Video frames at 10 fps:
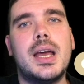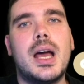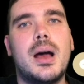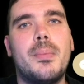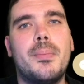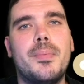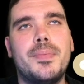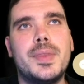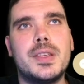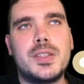um,
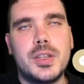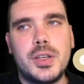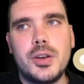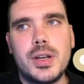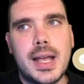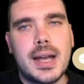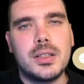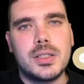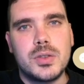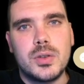security
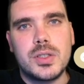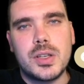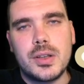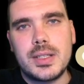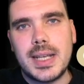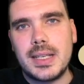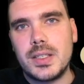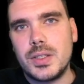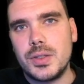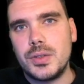analysts also tend to
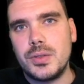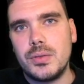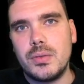do